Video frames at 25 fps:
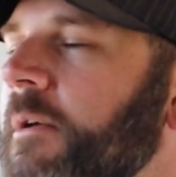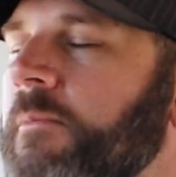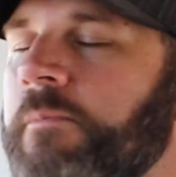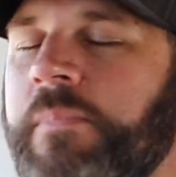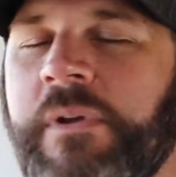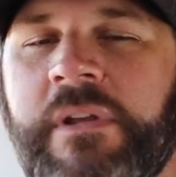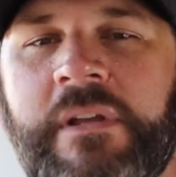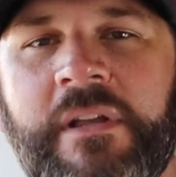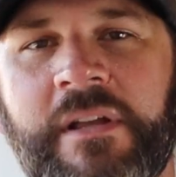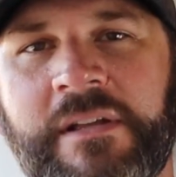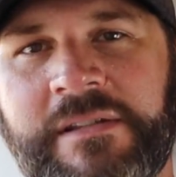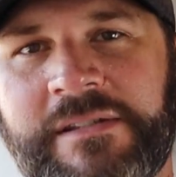
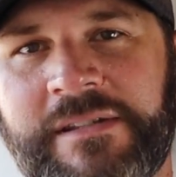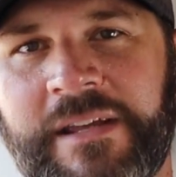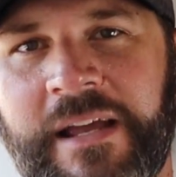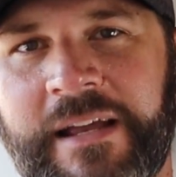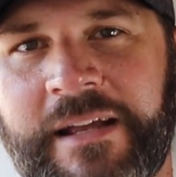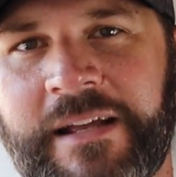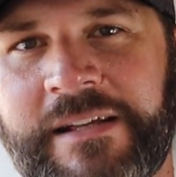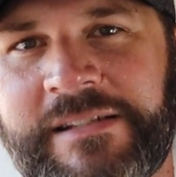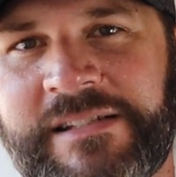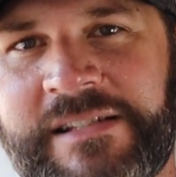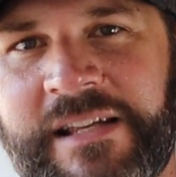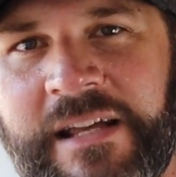because,
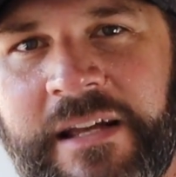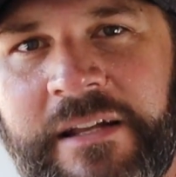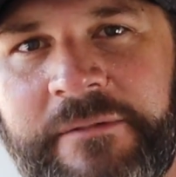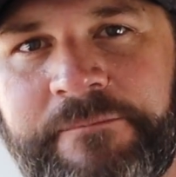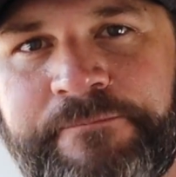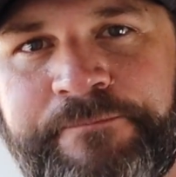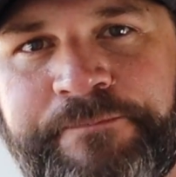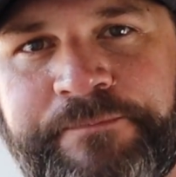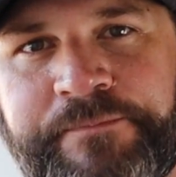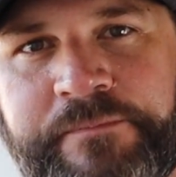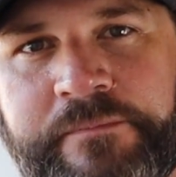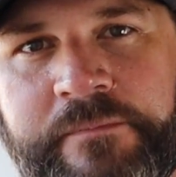like I
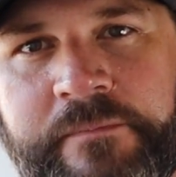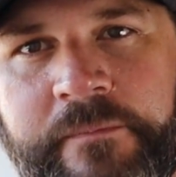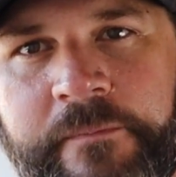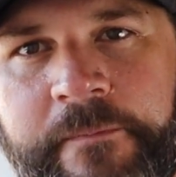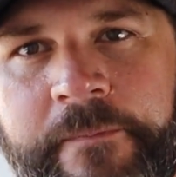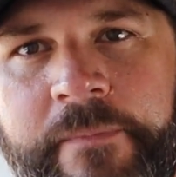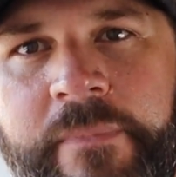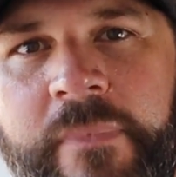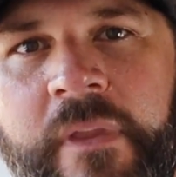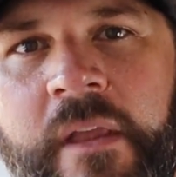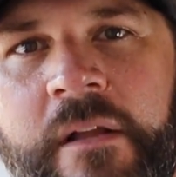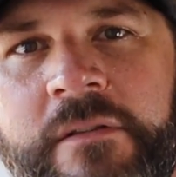said,
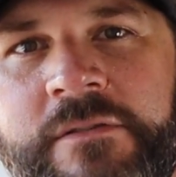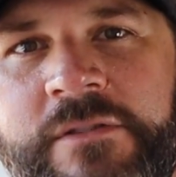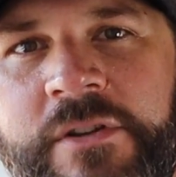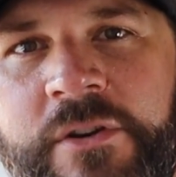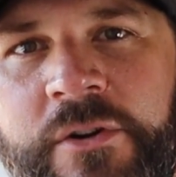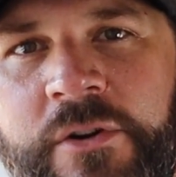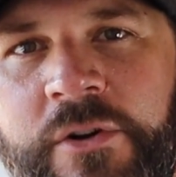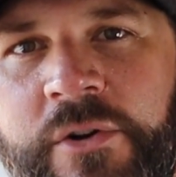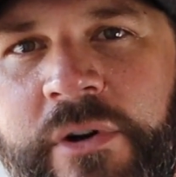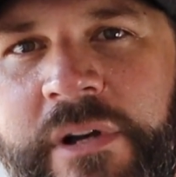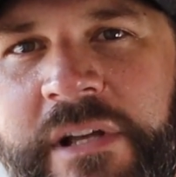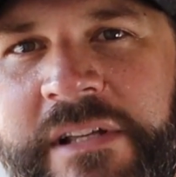
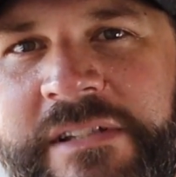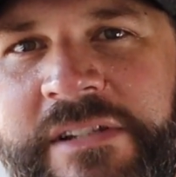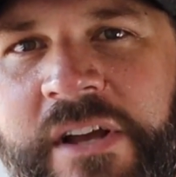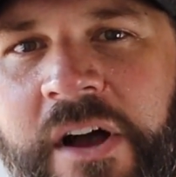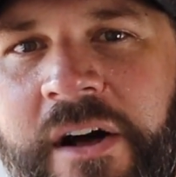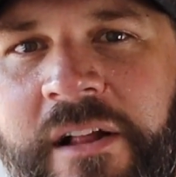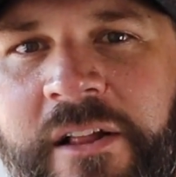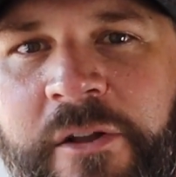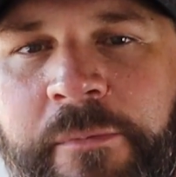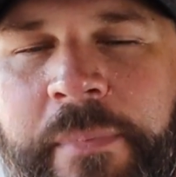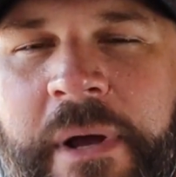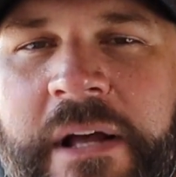Turo is
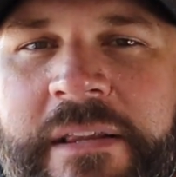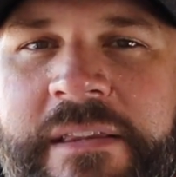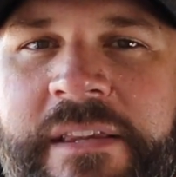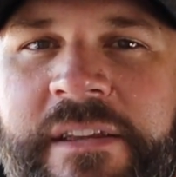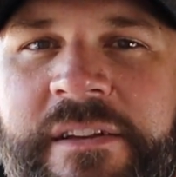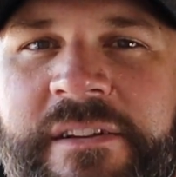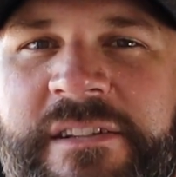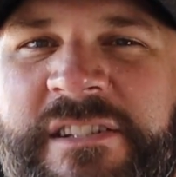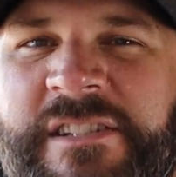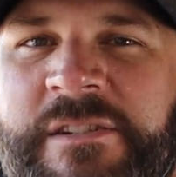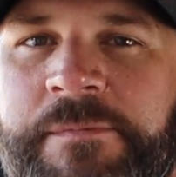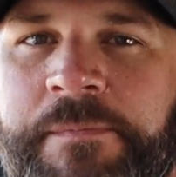all about
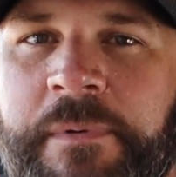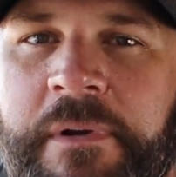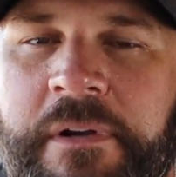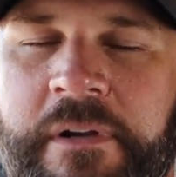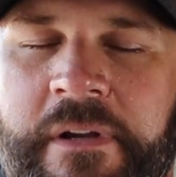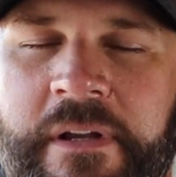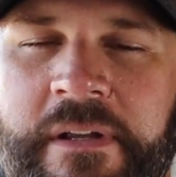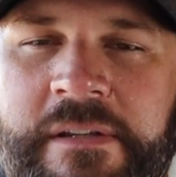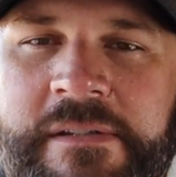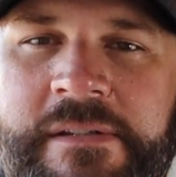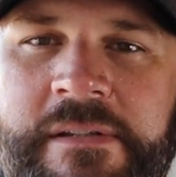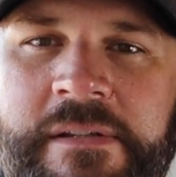the
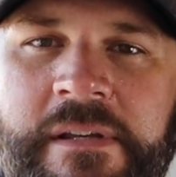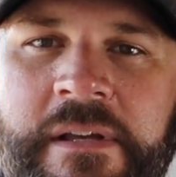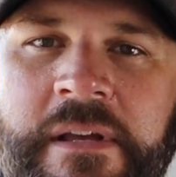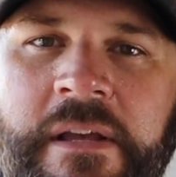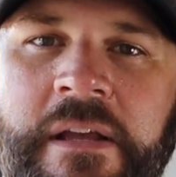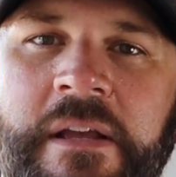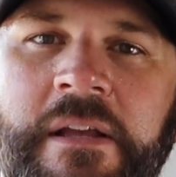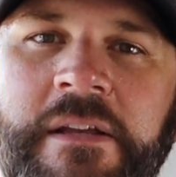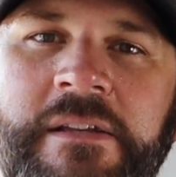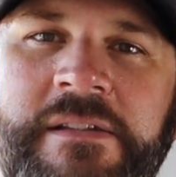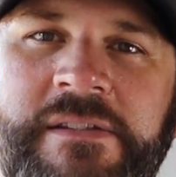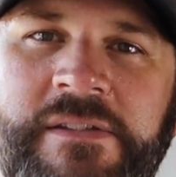experience.
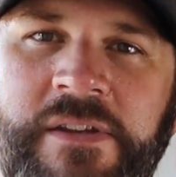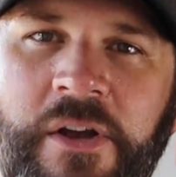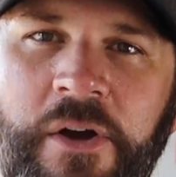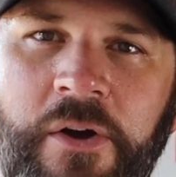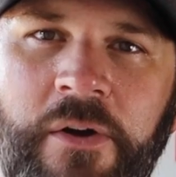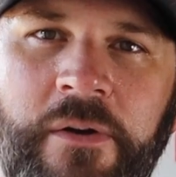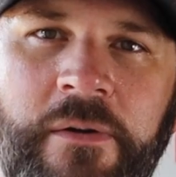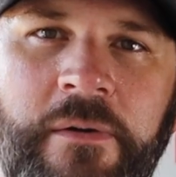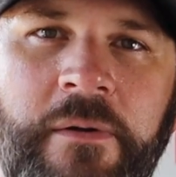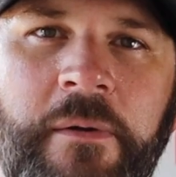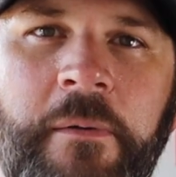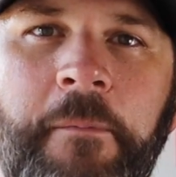
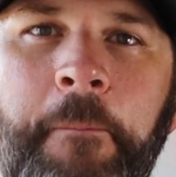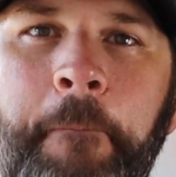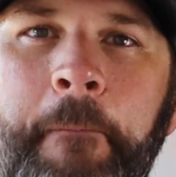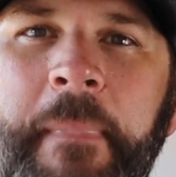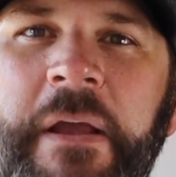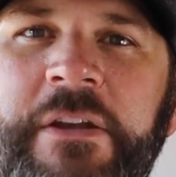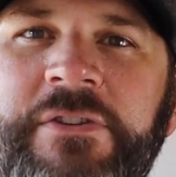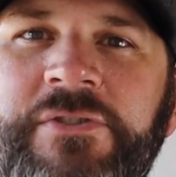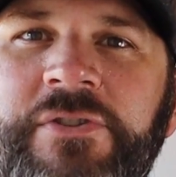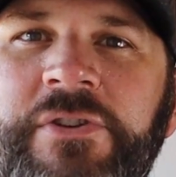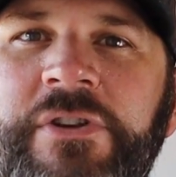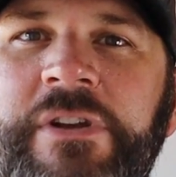So
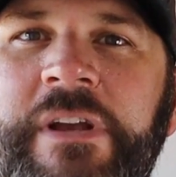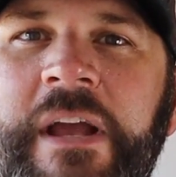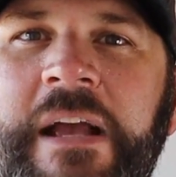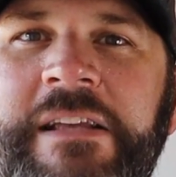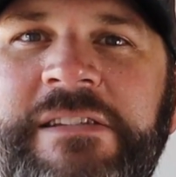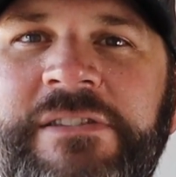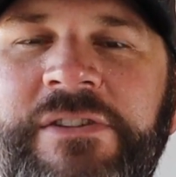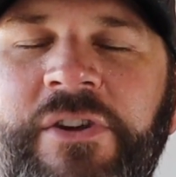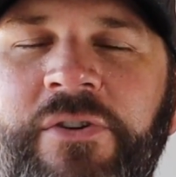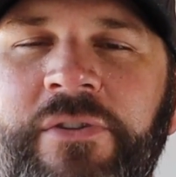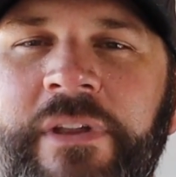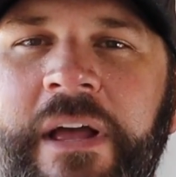make sure you
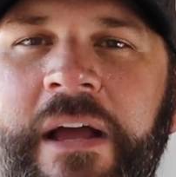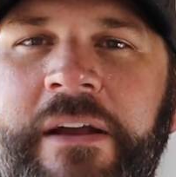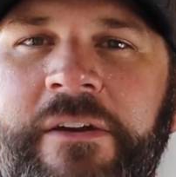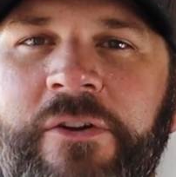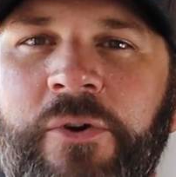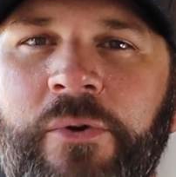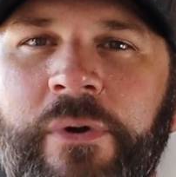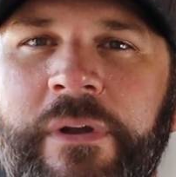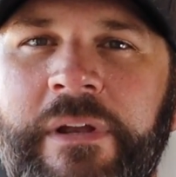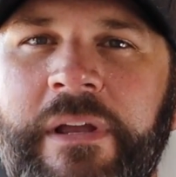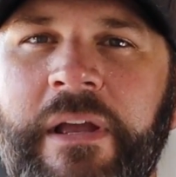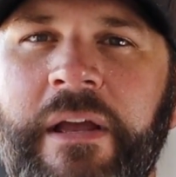guys know that
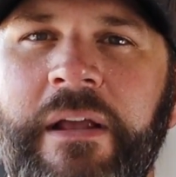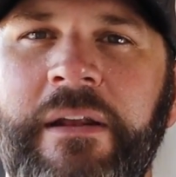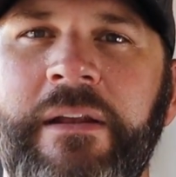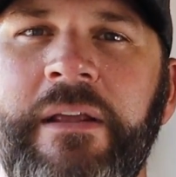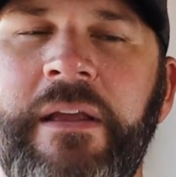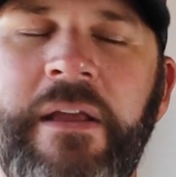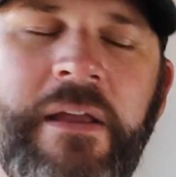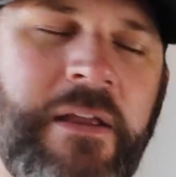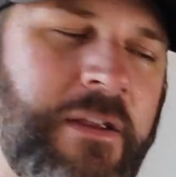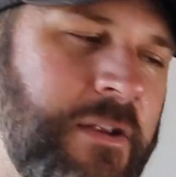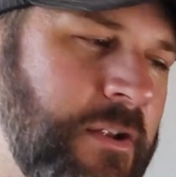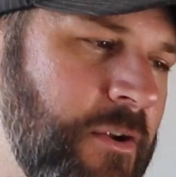going in.
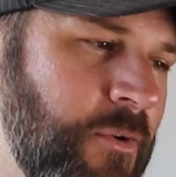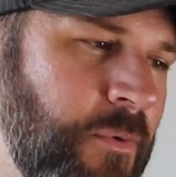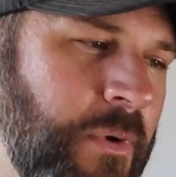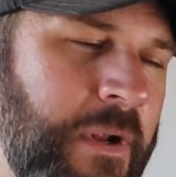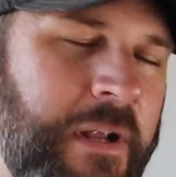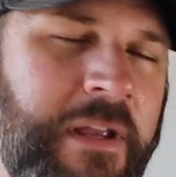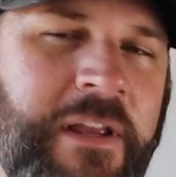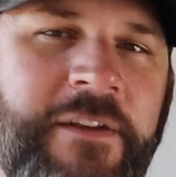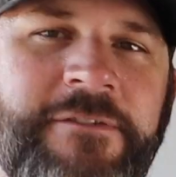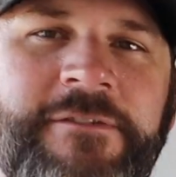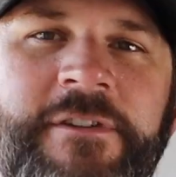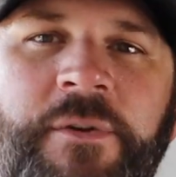You don't
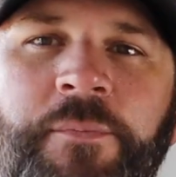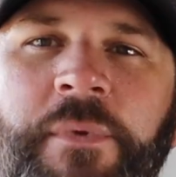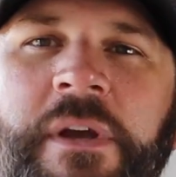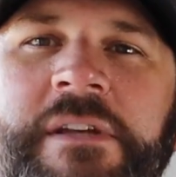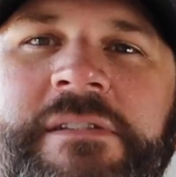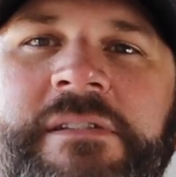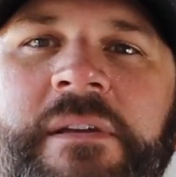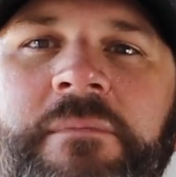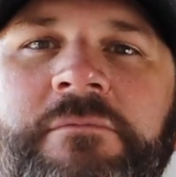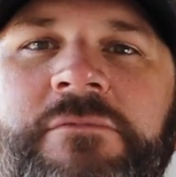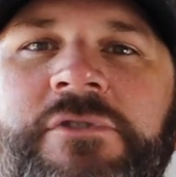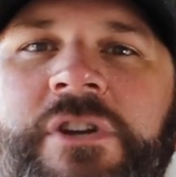want to give somebody
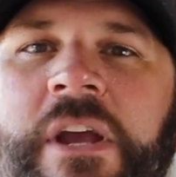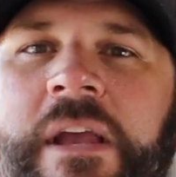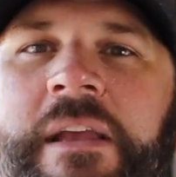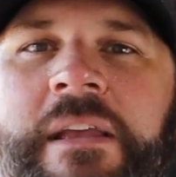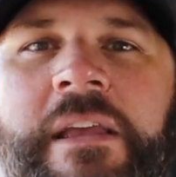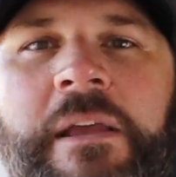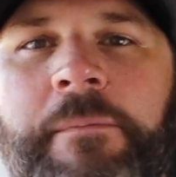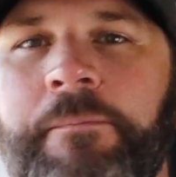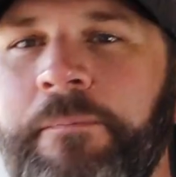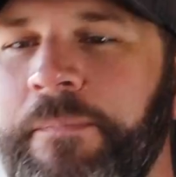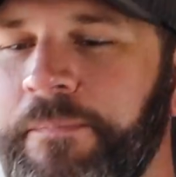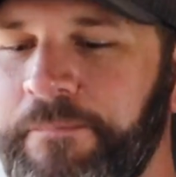some
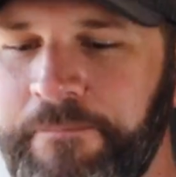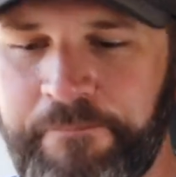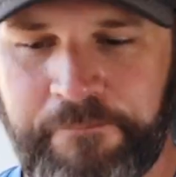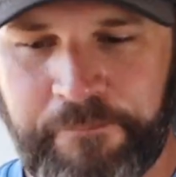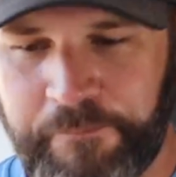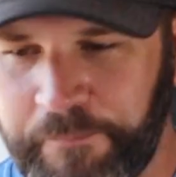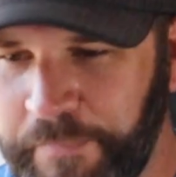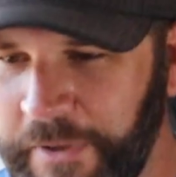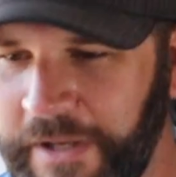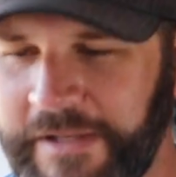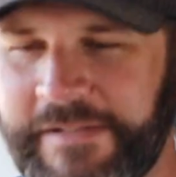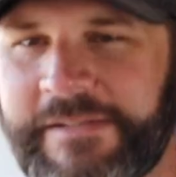janky,
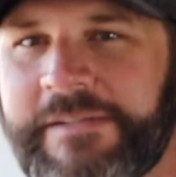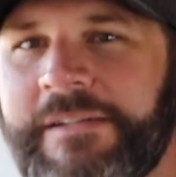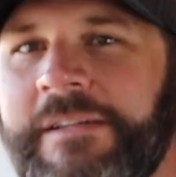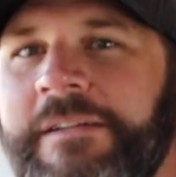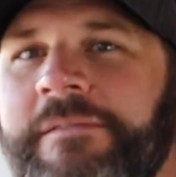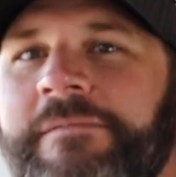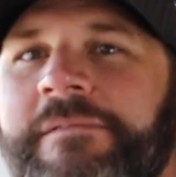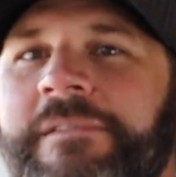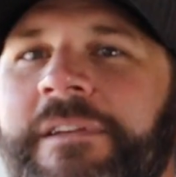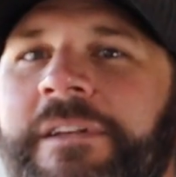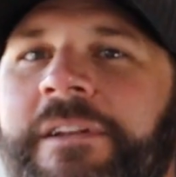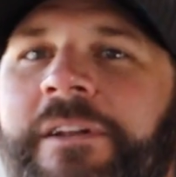
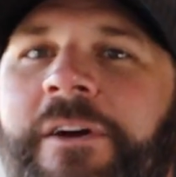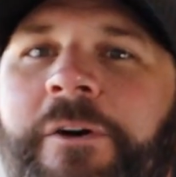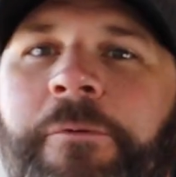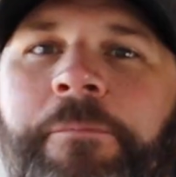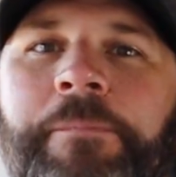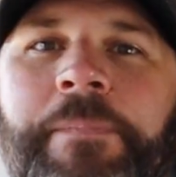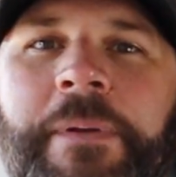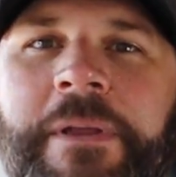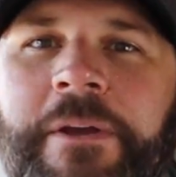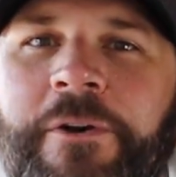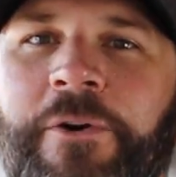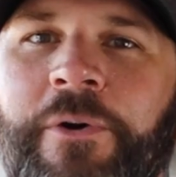busted,
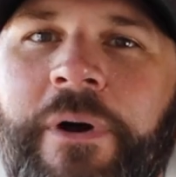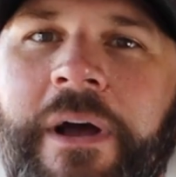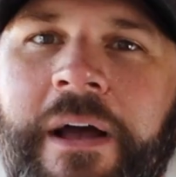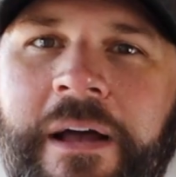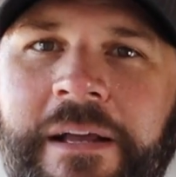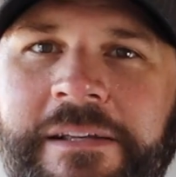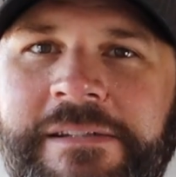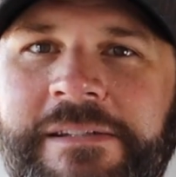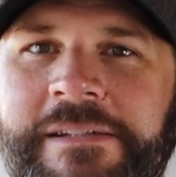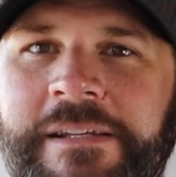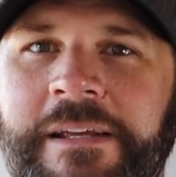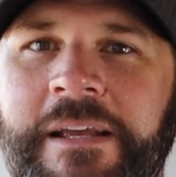
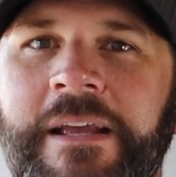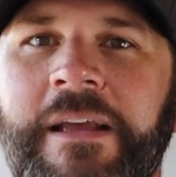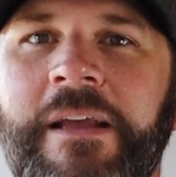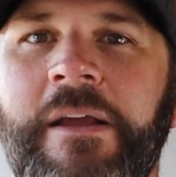POS.